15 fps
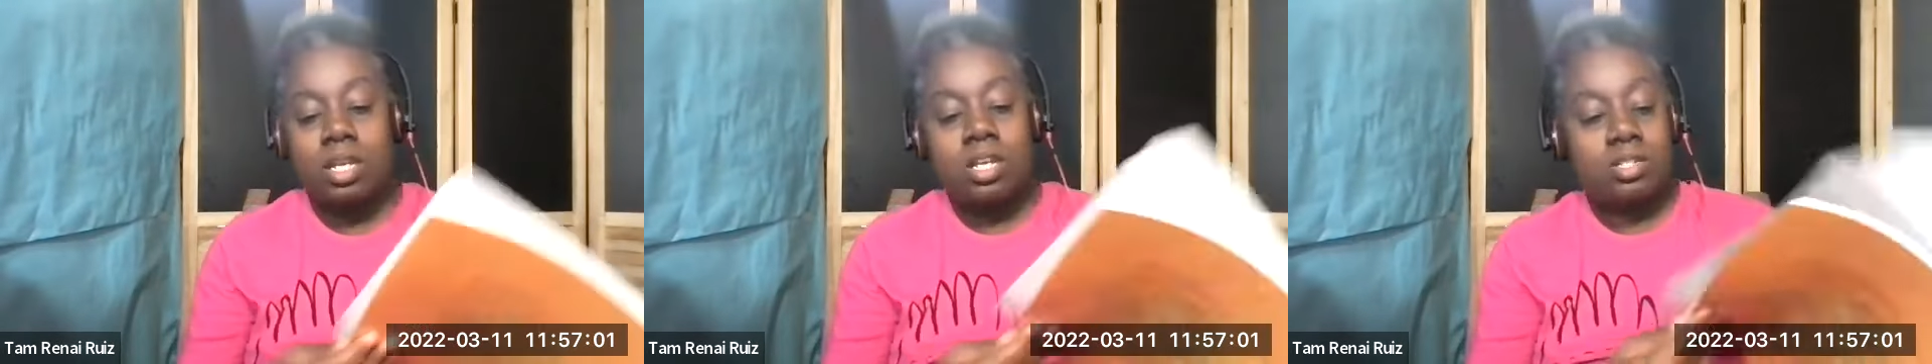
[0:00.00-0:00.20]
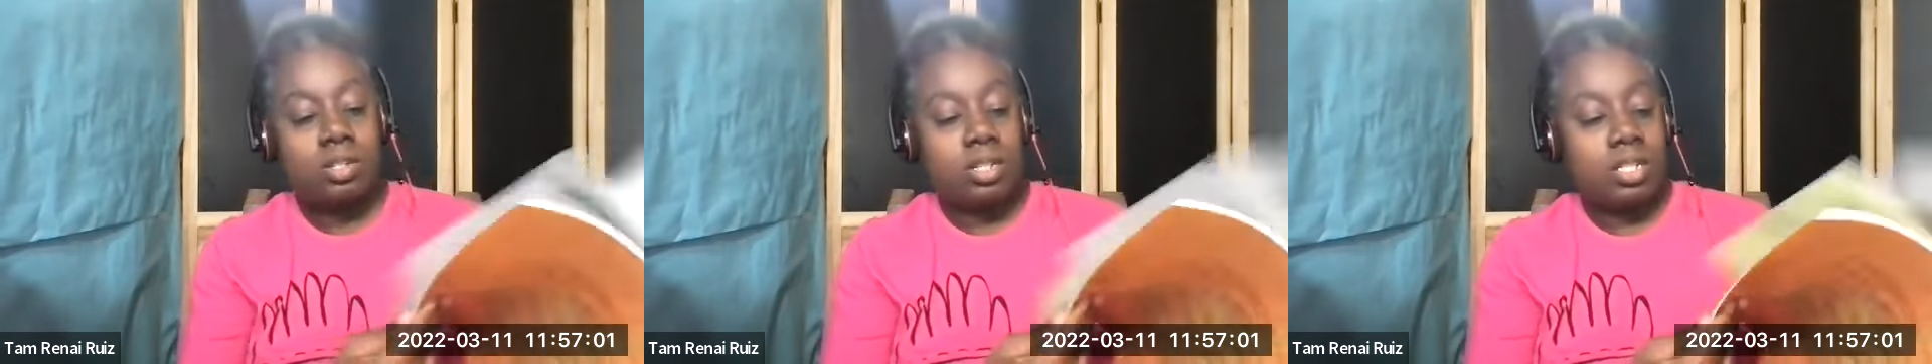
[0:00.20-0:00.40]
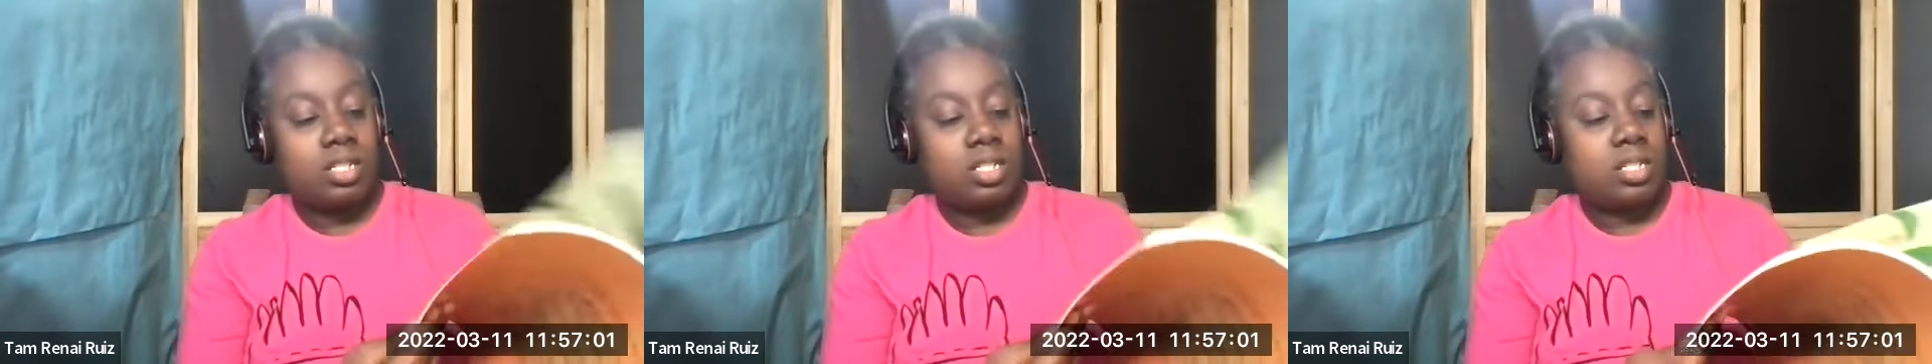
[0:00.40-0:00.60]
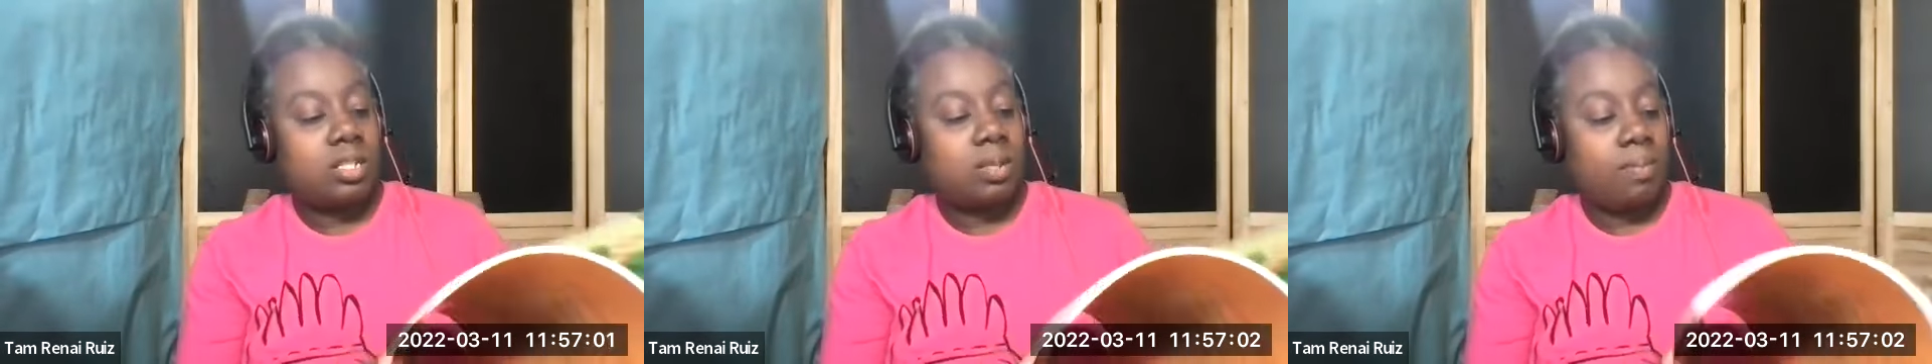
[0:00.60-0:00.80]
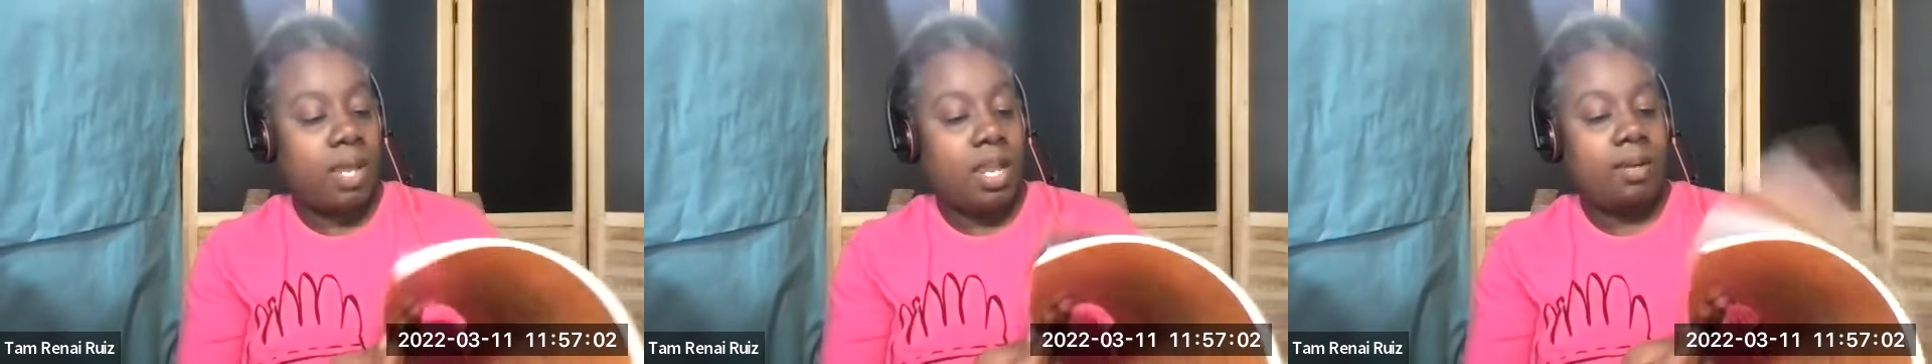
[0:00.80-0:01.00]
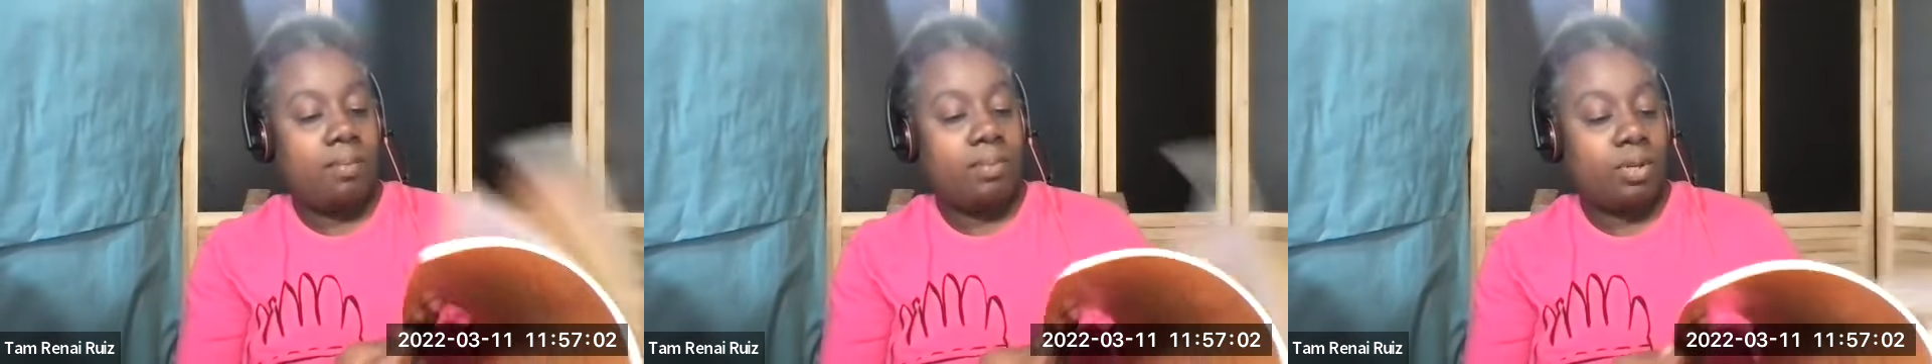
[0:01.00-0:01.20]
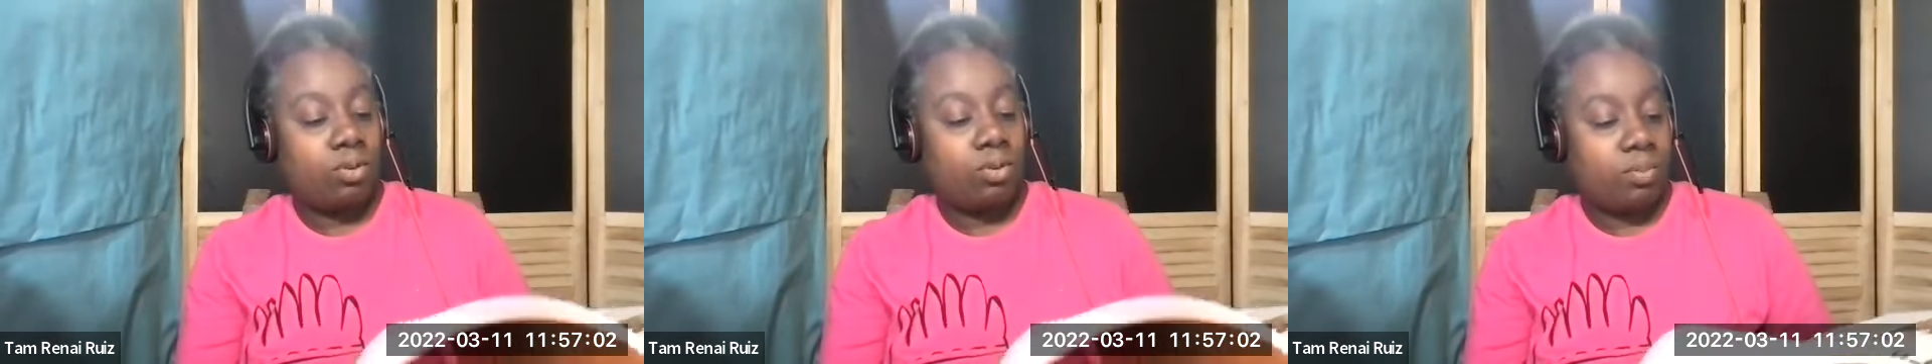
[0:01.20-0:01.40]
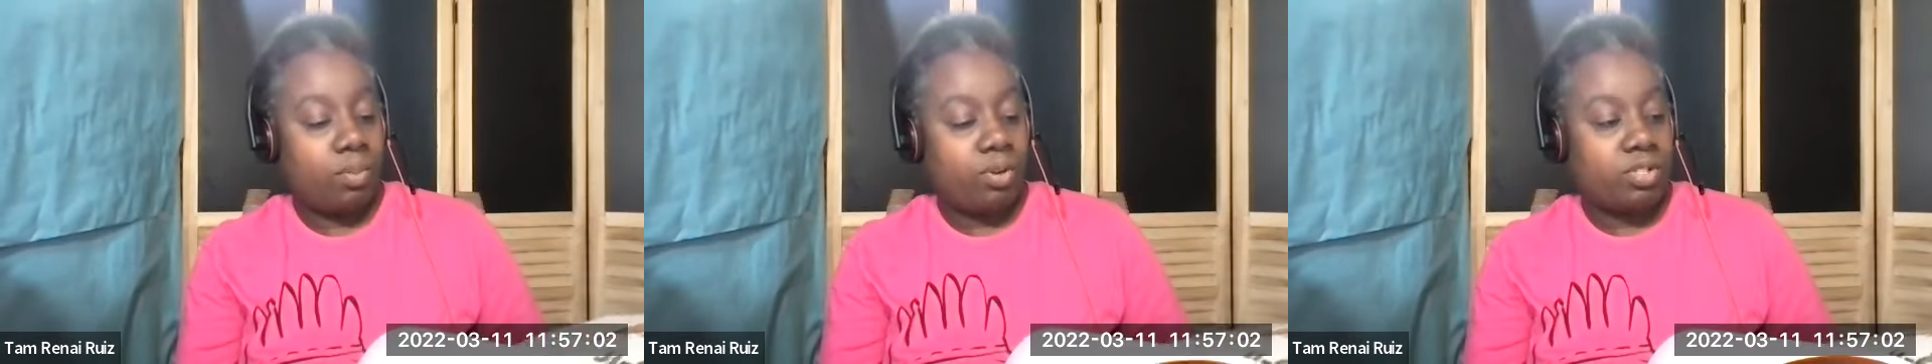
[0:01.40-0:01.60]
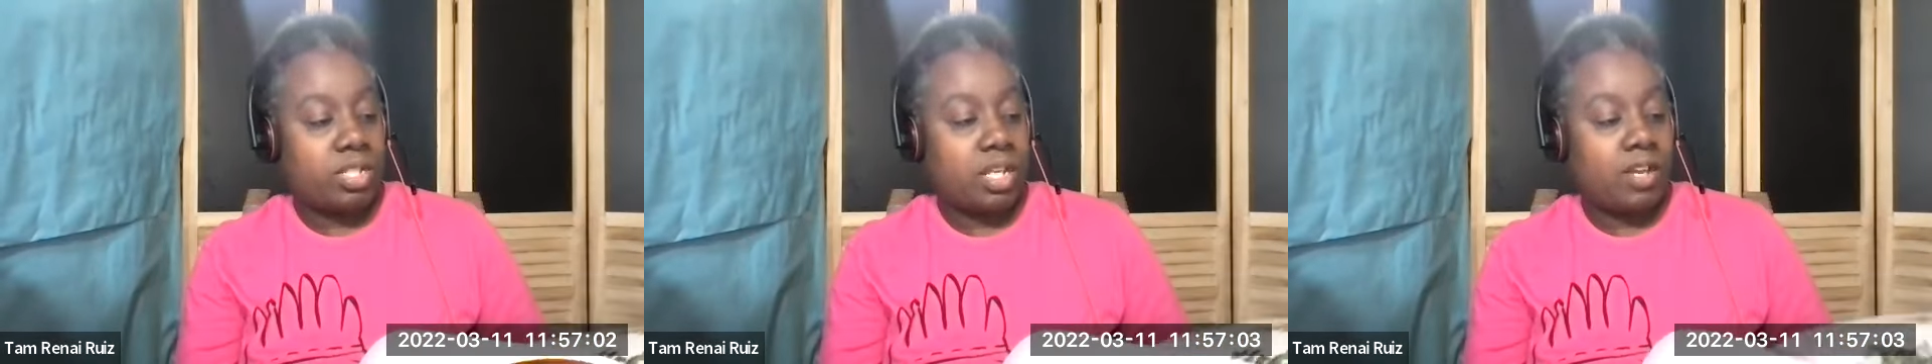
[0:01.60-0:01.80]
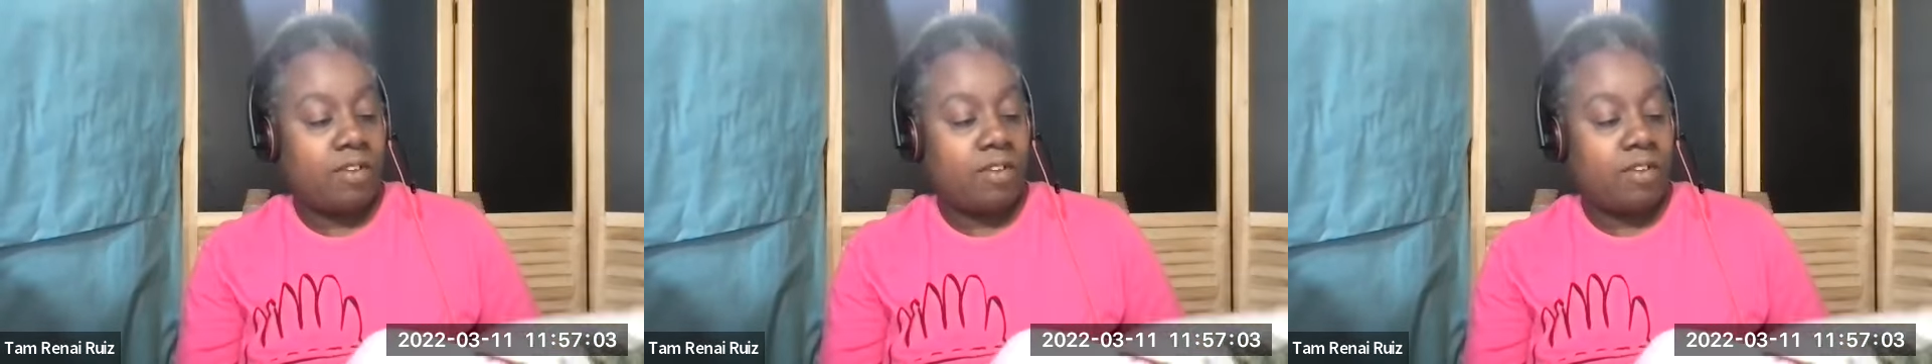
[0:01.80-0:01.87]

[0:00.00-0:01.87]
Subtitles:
So this is the main book with most of the